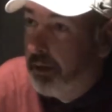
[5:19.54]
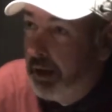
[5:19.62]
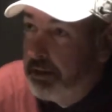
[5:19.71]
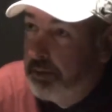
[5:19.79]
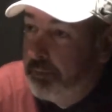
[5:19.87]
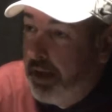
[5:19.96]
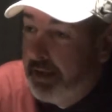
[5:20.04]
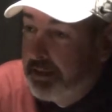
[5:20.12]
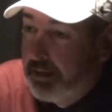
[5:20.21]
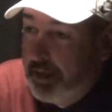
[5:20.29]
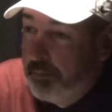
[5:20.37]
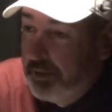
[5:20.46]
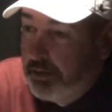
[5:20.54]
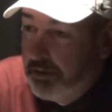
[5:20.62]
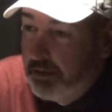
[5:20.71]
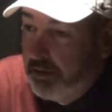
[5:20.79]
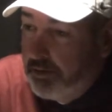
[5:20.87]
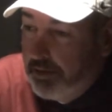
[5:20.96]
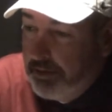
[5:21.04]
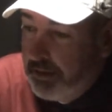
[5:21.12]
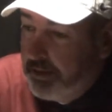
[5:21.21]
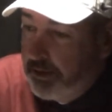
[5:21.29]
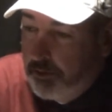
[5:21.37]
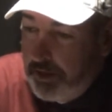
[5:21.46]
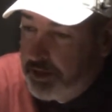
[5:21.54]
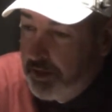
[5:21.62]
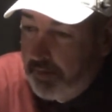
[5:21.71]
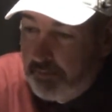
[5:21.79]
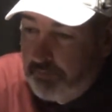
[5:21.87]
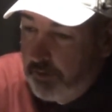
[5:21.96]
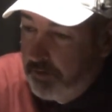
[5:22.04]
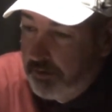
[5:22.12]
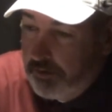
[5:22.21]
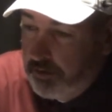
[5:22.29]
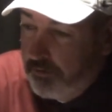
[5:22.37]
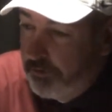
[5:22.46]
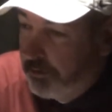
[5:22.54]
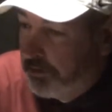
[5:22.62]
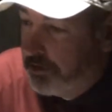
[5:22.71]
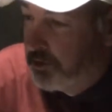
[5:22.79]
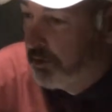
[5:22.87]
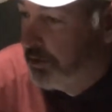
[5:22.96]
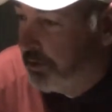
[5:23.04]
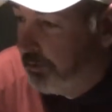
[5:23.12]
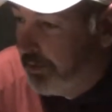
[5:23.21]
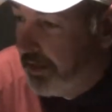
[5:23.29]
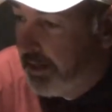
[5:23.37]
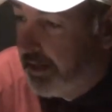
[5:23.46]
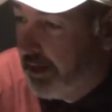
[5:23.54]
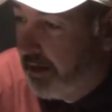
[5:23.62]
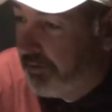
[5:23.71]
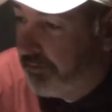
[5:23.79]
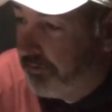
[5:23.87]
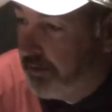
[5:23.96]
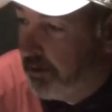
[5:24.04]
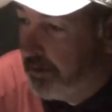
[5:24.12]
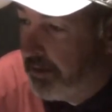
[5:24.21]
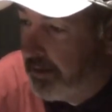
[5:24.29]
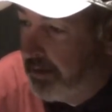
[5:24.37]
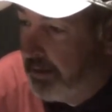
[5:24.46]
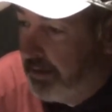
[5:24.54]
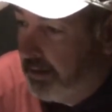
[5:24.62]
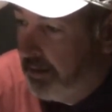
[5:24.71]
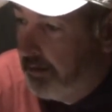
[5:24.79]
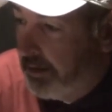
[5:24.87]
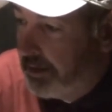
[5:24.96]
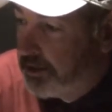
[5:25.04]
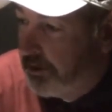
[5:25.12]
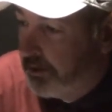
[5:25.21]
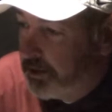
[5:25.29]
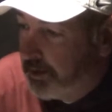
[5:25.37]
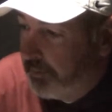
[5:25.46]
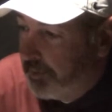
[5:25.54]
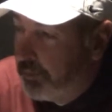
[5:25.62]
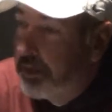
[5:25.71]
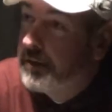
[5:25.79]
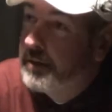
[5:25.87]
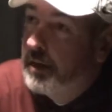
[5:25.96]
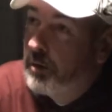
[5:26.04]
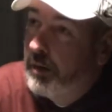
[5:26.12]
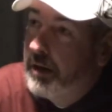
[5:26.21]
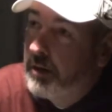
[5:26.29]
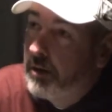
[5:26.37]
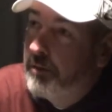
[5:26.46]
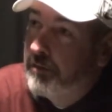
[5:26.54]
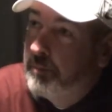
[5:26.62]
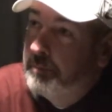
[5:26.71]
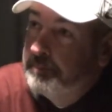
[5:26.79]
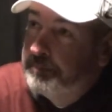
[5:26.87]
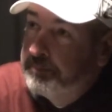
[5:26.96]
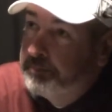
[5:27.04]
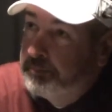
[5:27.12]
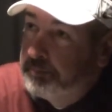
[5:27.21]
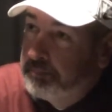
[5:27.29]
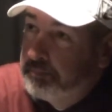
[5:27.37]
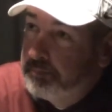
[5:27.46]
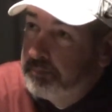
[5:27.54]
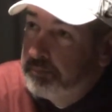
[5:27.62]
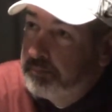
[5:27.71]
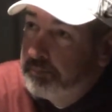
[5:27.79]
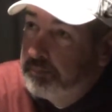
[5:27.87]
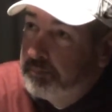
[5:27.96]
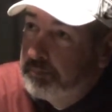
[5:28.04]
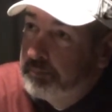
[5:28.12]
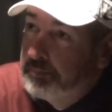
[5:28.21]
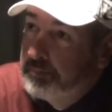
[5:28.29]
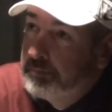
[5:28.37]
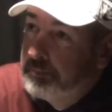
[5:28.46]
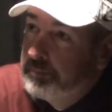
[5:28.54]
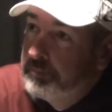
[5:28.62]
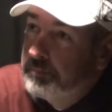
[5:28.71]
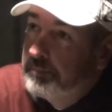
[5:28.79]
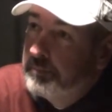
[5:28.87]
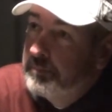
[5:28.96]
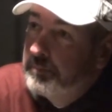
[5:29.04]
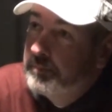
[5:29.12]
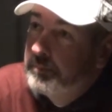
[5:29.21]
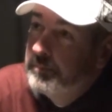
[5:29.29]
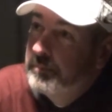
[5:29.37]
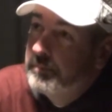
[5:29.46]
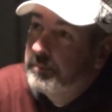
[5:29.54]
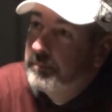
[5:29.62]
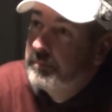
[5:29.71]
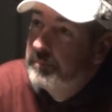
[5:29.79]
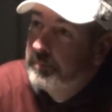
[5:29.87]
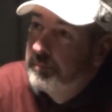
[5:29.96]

know, I tip my hat to them, and you know, they, they did a great job converting third and fourth and shorts, and we needed to get off the field, and, and that's certainly something we could take away and learn from they, they didn't have the off the ball a lot, but the offense